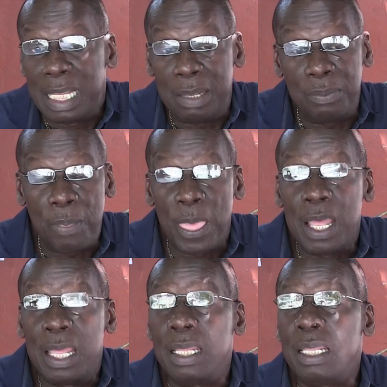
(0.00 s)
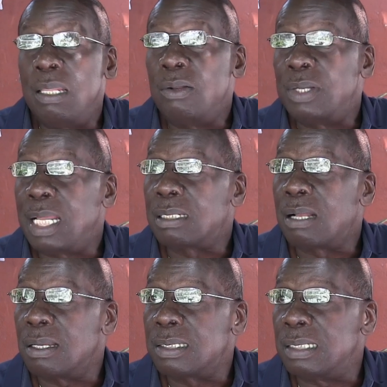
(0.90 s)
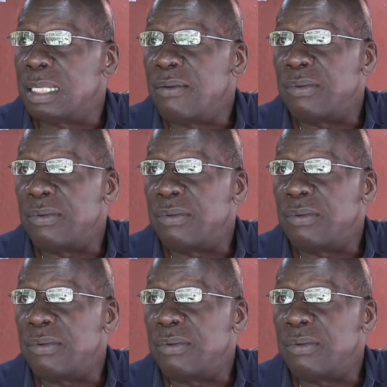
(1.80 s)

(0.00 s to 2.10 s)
You know that Coxson,